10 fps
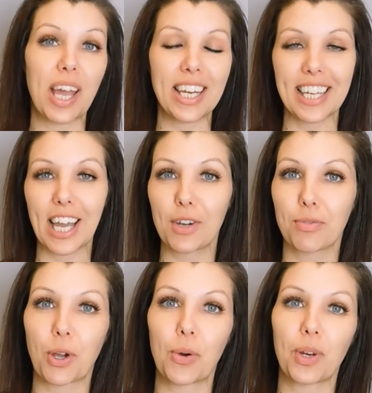any kind of
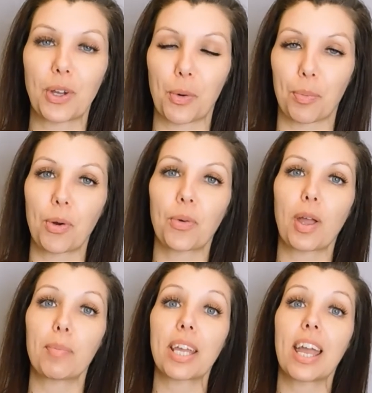coding or
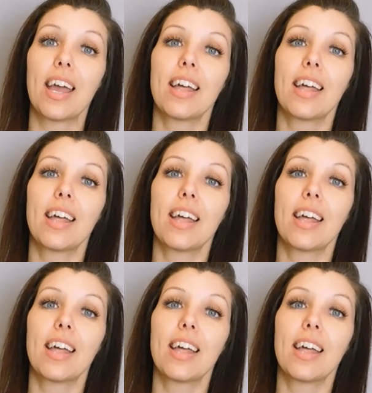programming,